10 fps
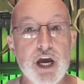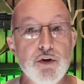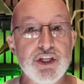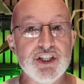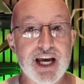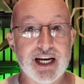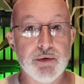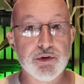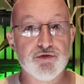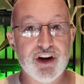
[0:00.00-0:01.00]
knows exactly
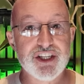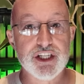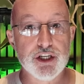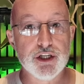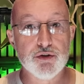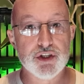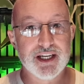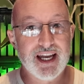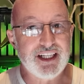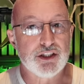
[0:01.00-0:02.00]
which resin you're
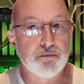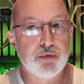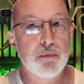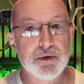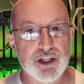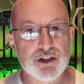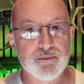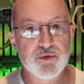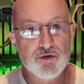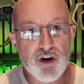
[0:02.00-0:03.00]
using and its properties.
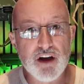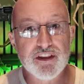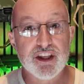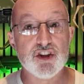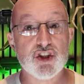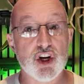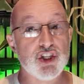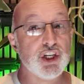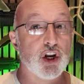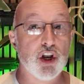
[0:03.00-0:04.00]
Rather than
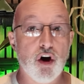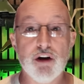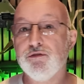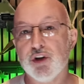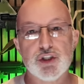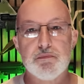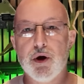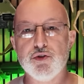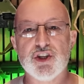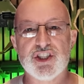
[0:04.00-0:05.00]
searching online for
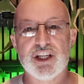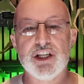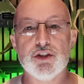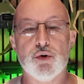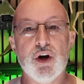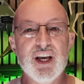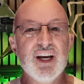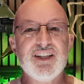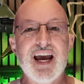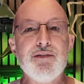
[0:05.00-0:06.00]
exposure settings or
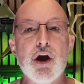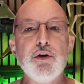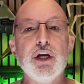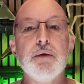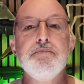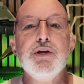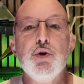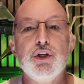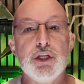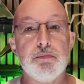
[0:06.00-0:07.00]
downloading
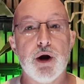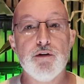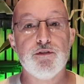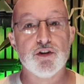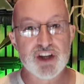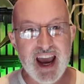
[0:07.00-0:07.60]
community profiles,